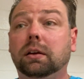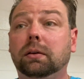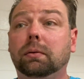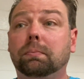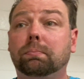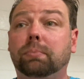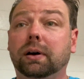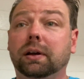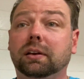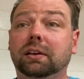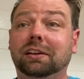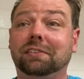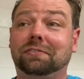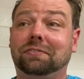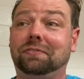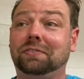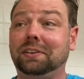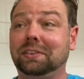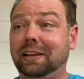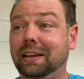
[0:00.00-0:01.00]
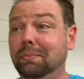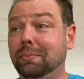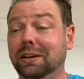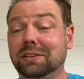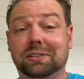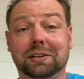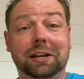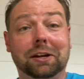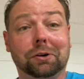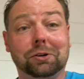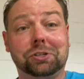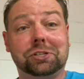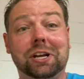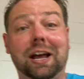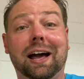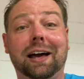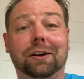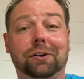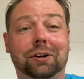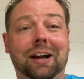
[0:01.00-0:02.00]
but if anybody's in
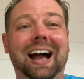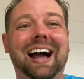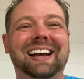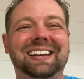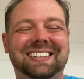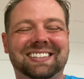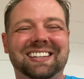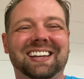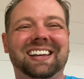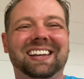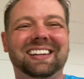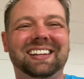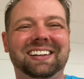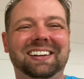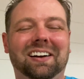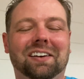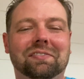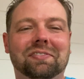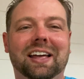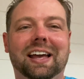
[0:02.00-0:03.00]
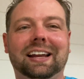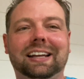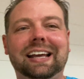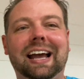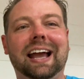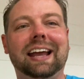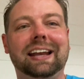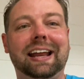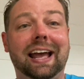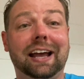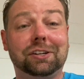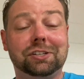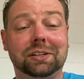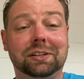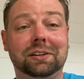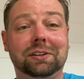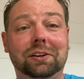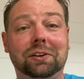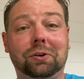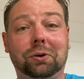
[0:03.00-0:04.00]
earshot or eyesight of that kind
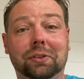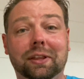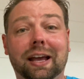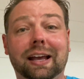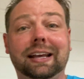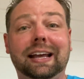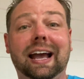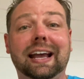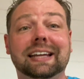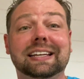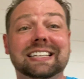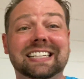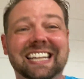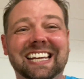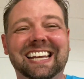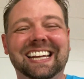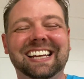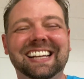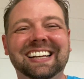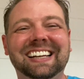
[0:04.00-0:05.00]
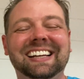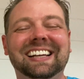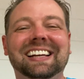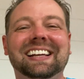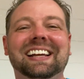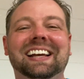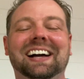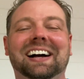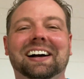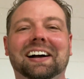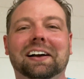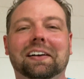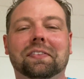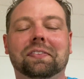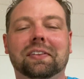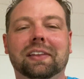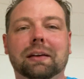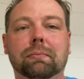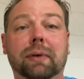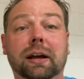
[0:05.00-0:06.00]
action or that kind deed, uh,
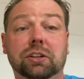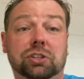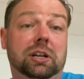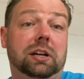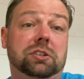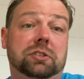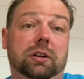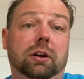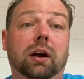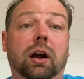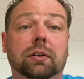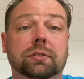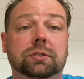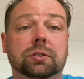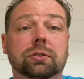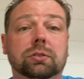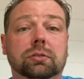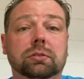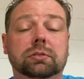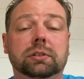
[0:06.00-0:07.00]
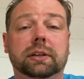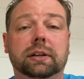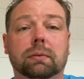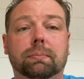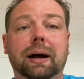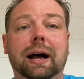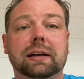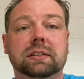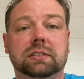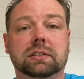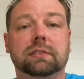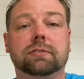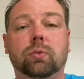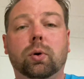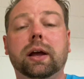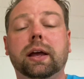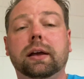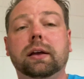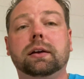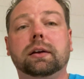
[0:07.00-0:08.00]
it might change their heart too in a positive
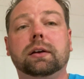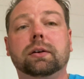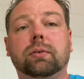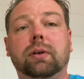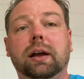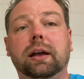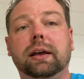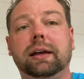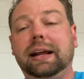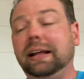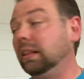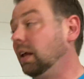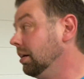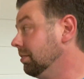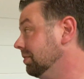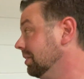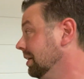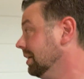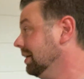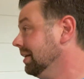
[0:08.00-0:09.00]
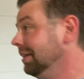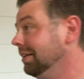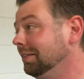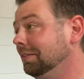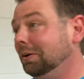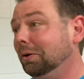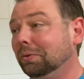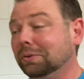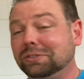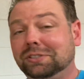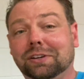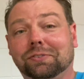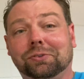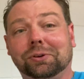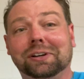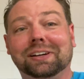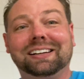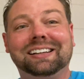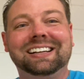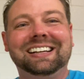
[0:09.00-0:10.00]
way, right? And I love, you know, there's
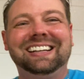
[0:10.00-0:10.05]
different